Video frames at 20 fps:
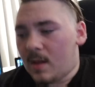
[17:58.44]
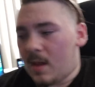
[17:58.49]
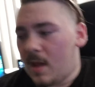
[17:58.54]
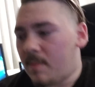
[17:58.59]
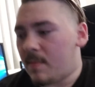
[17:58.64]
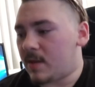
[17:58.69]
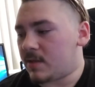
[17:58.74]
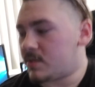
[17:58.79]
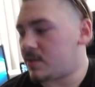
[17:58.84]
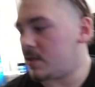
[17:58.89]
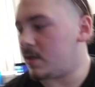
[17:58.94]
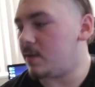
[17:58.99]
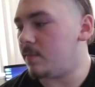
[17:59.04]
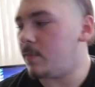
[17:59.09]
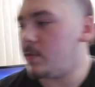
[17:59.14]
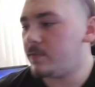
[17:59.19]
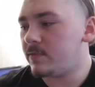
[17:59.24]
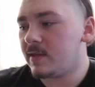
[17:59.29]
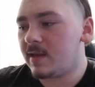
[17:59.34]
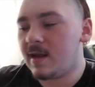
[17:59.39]
actually gonna
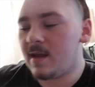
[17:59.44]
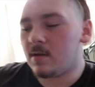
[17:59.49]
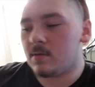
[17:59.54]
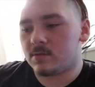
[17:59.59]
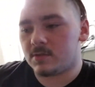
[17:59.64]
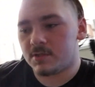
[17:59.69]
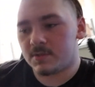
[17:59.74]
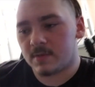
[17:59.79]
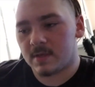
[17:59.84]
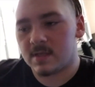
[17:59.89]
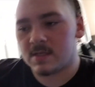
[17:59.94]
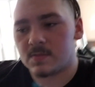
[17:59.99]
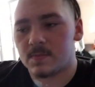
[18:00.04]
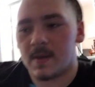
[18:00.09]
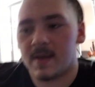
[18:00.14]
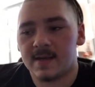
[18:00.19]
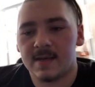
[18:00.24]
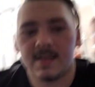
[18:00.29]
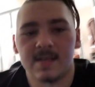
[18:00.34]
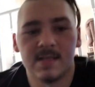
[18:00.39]
move the couch because
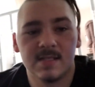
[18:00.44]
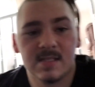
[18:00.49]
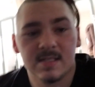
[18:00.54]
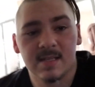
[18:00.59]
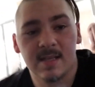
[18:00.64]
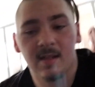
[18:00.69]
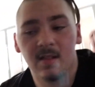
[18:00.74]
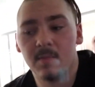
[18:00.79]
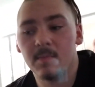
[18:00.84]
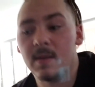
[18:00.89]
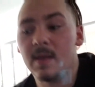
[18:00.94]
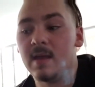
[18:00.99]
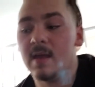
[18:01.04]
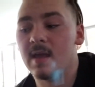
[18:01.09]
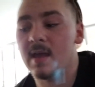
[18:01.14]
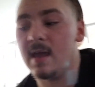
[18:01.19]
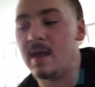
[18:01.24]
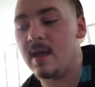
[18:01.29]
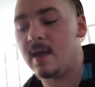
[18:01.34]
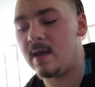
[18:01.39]
my knee is killing me,
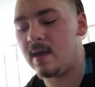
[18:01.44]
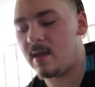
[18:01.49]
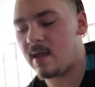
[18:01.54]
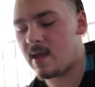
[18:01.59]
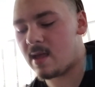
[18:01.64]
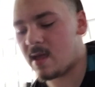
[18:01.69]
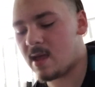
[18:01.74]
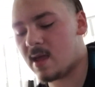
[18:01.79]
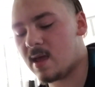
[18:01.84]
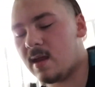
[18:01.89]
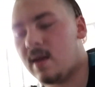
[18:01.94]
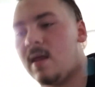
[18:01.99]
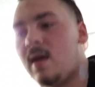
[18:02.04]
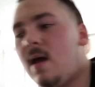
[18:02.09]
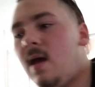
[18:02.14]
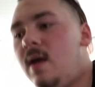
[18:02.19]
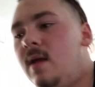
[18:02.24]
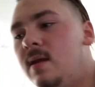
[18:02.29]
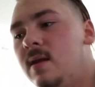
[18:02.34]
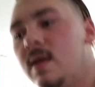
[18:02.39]
and
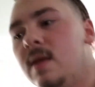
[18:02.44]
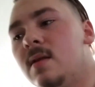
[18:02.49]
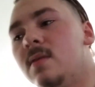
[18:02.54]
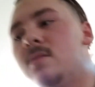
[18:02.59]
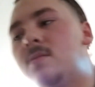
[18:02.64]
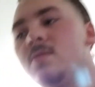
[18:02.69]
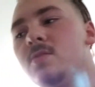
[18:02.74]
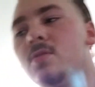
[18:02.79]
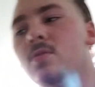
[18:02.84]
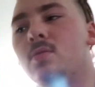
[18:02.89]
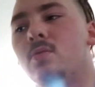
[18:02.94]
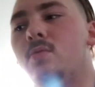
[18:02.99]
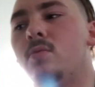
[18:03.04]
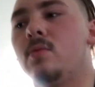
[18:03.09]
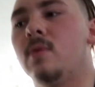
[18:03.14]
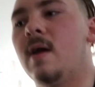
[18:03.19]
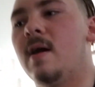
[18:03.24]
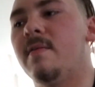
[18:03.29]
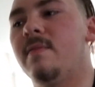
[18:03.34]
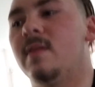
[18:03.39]
I need to
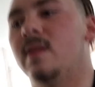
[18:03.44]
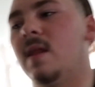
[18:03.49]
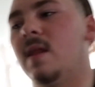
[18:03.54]
have it